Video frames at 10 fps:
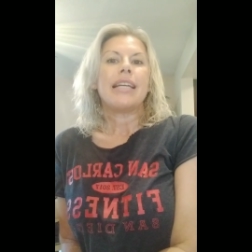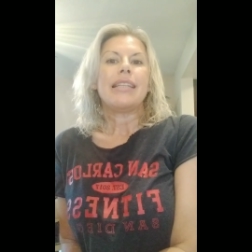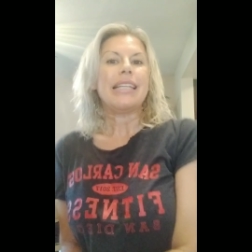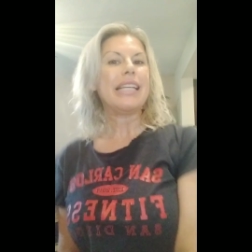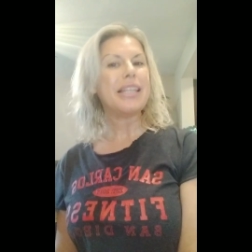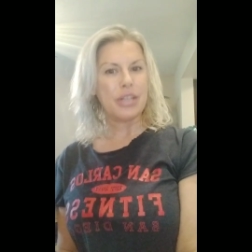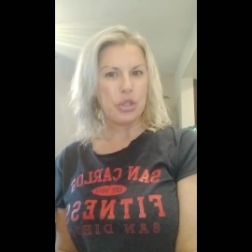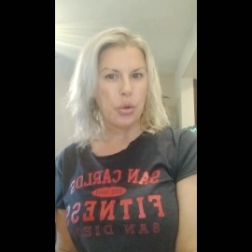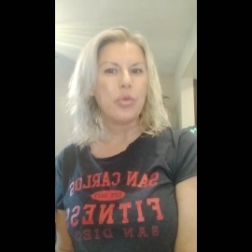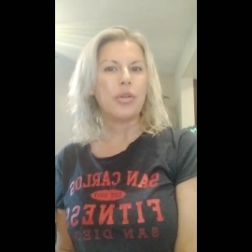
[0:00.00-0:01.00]
leave and
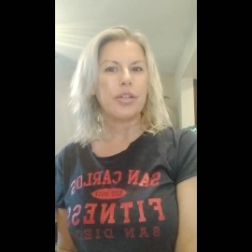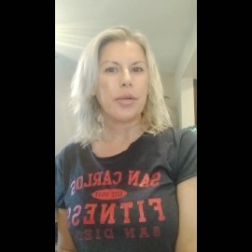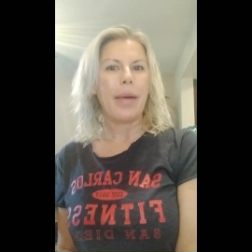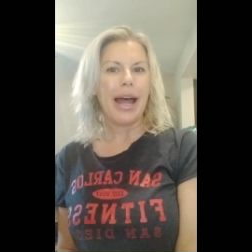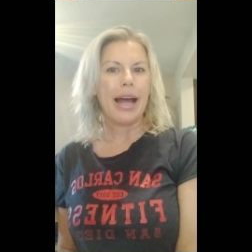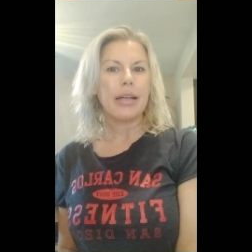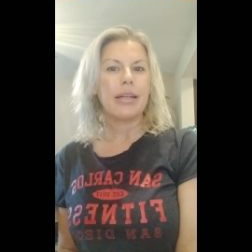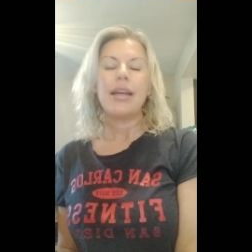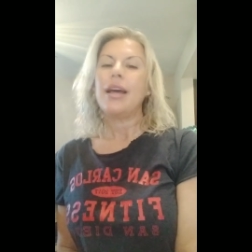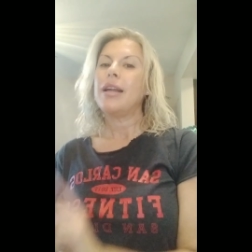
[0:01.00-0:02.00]
don't look back.
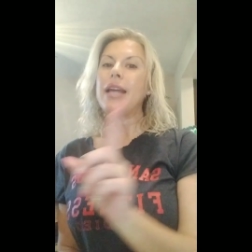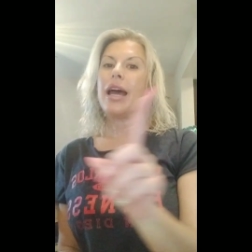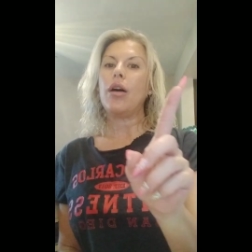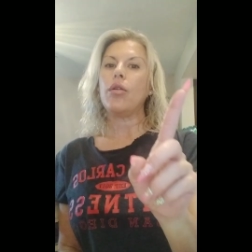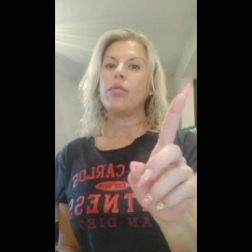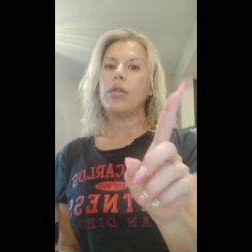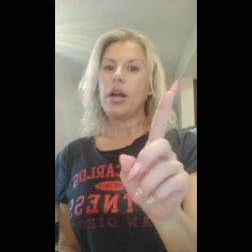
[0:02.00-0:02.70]
Now,